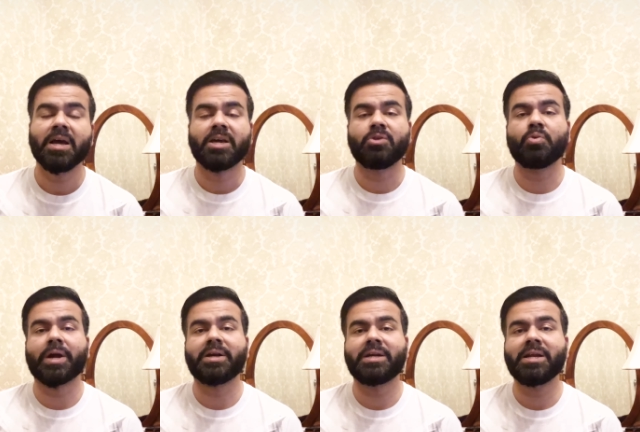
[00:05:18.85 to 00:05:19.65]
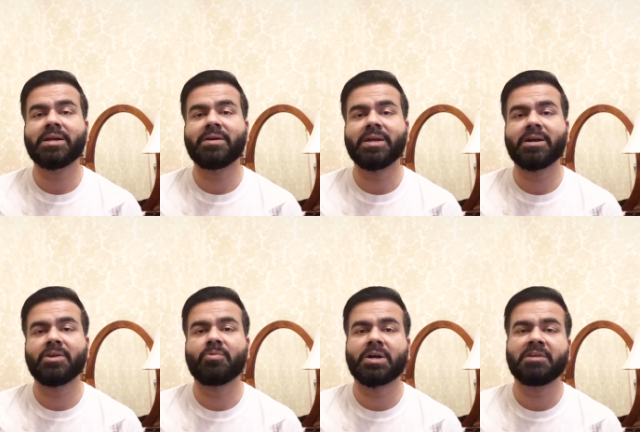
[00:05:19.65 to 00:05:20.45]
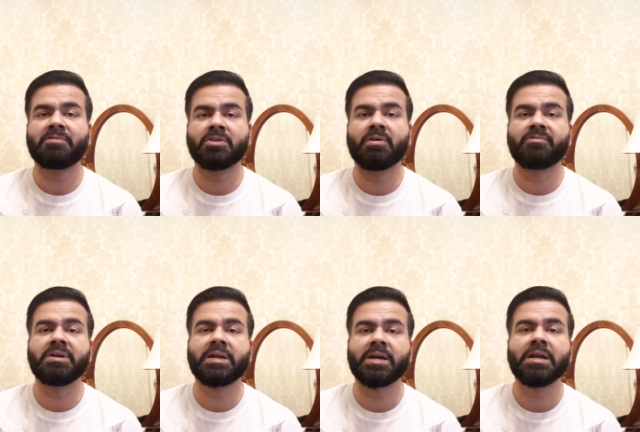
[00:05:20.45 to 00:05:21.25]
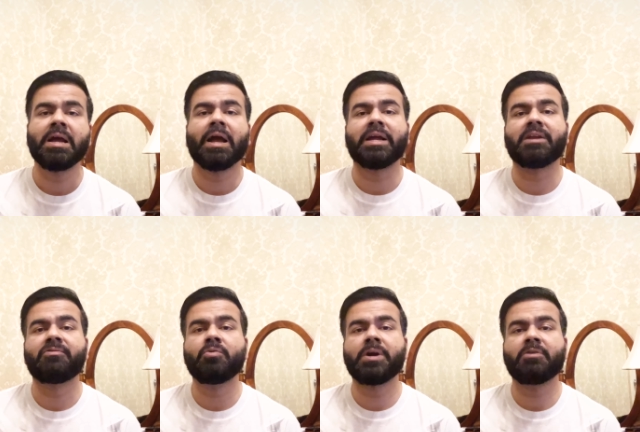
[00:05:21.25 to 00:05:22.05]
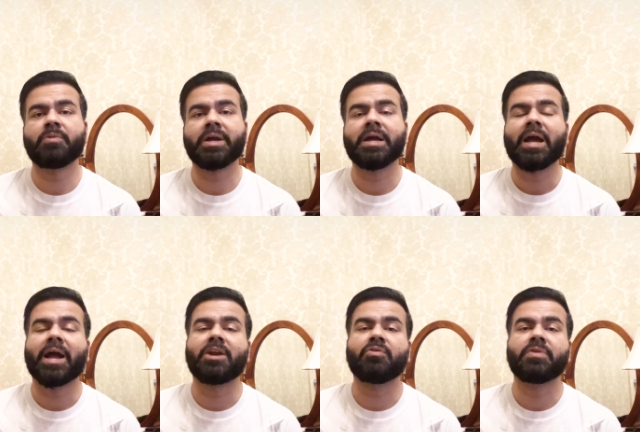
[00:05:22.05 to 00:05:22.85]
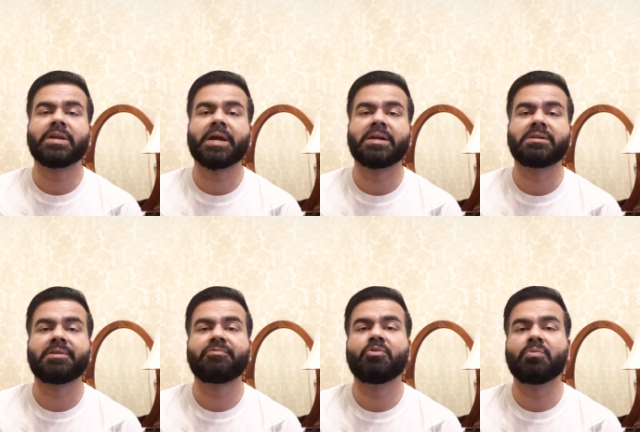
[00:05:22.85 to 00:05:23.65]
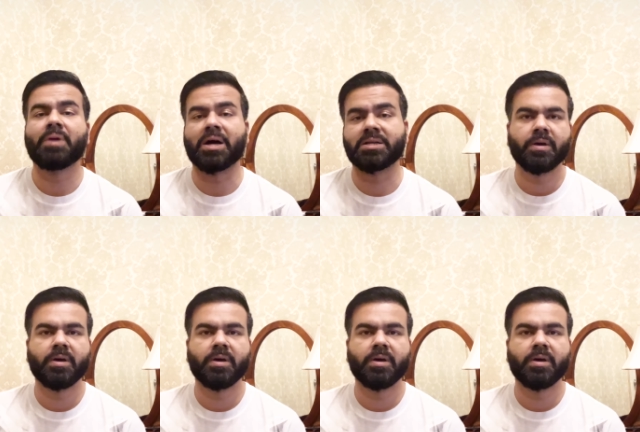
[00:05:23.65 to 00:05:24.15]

you can tell clearly whatever you have written in a fluent way and you will get the full marks.